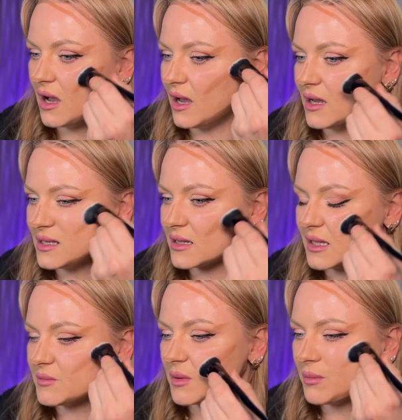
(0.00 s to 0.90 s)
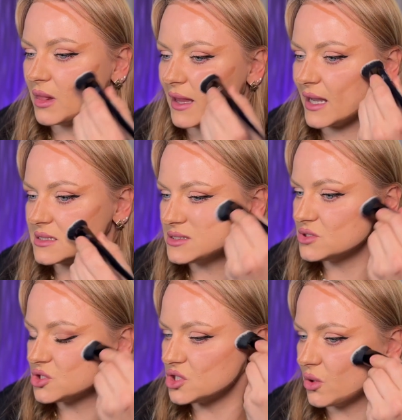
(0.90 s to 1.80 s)
and let me blend it
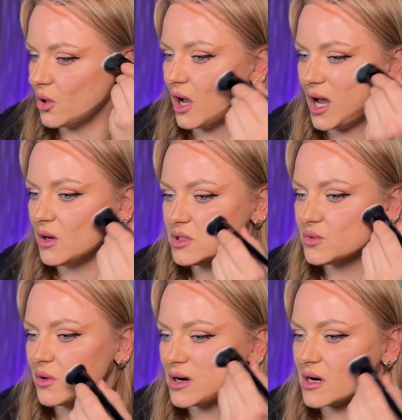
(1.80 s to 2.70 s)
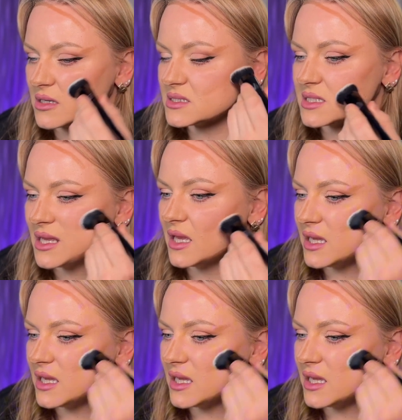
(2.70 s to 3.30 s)
to show you how it works.